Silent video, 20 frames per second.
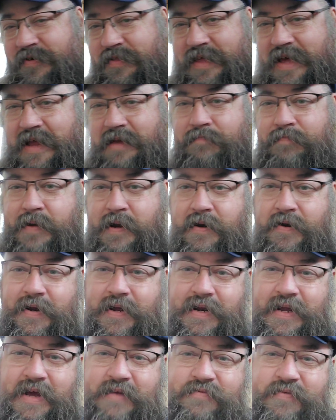that
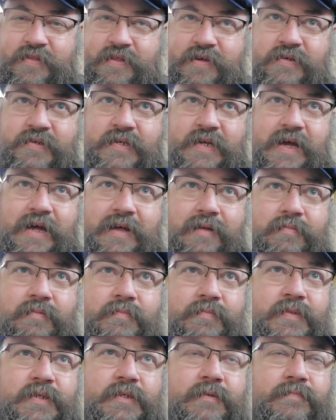period, after those
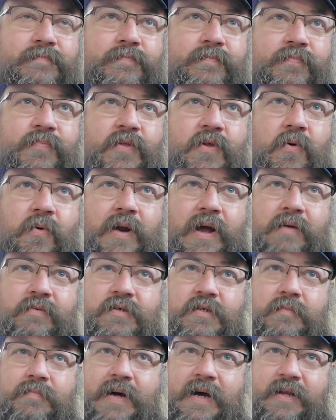albums, when I
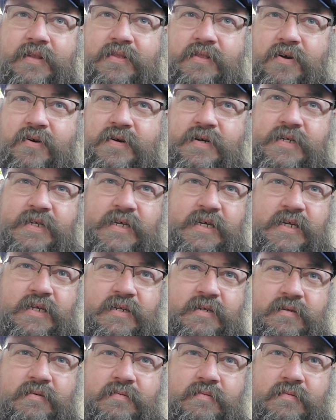was about
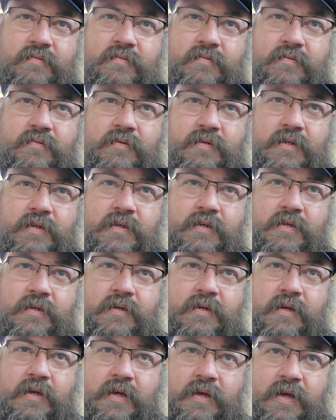13,
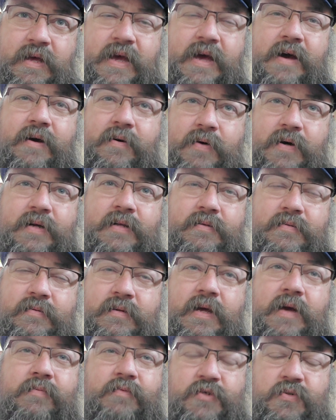it
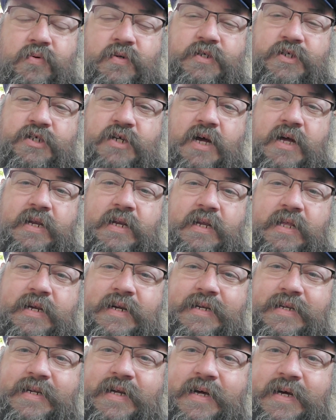was when John
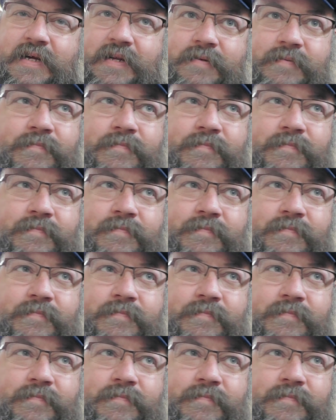Lennon died,